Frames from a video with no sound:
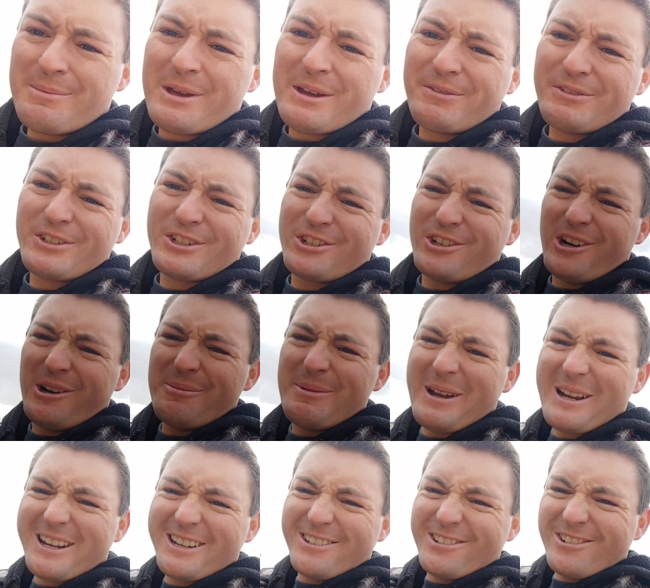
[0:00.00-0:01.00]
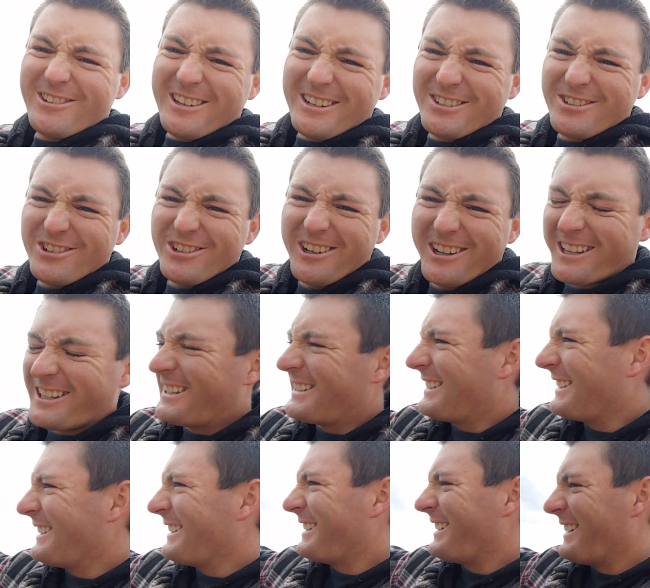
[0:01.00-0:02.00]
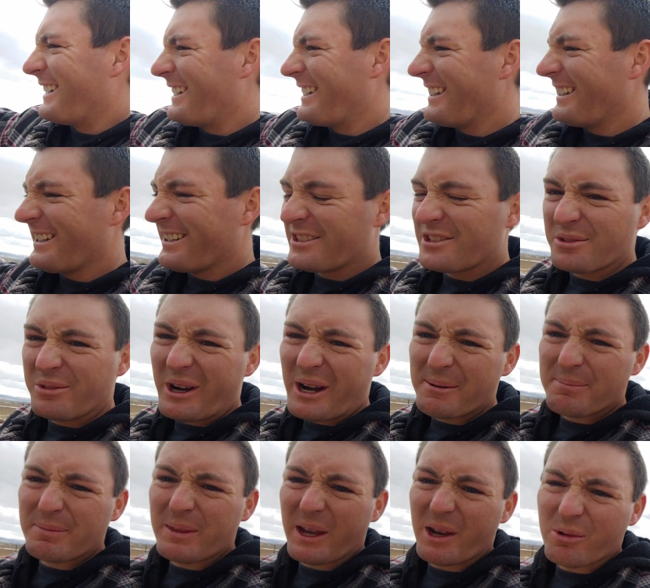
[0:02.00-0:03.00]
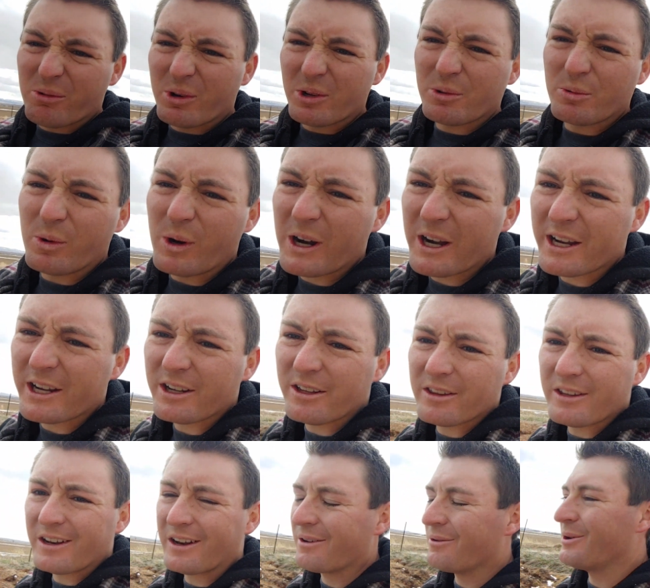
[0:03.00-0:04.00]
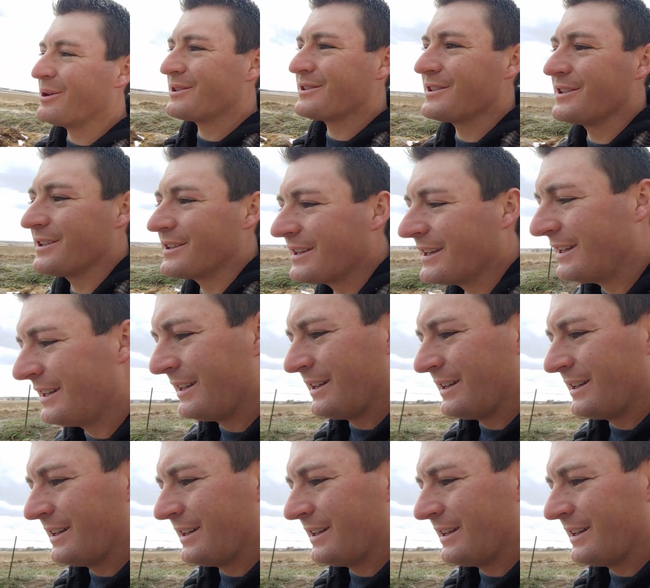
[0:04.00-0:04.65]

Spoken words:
gonna have to crawl back under that truck again and swap that one wire that I wasn't